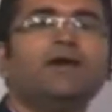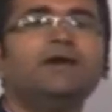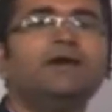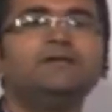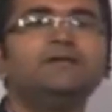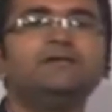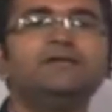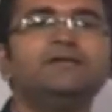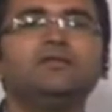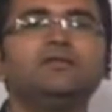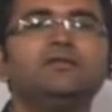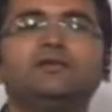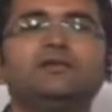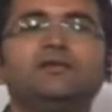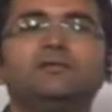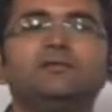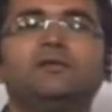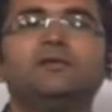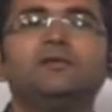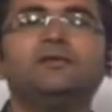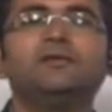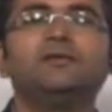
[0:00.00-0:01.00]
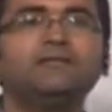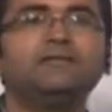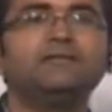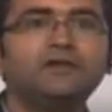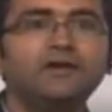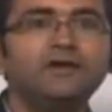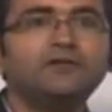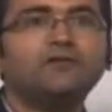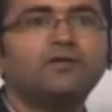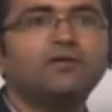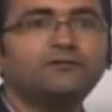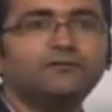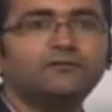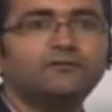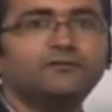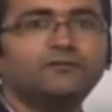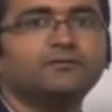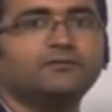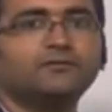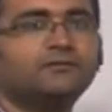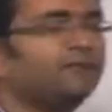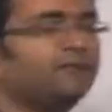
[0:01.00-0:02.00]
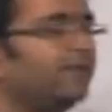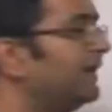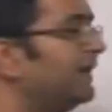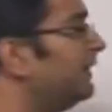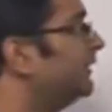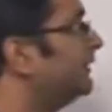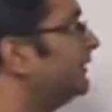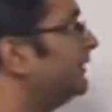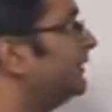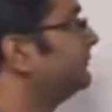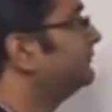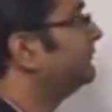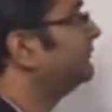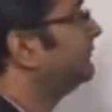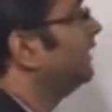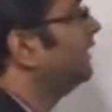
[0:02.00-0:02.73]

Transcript: Y dash t is nothing but the derivative of yt.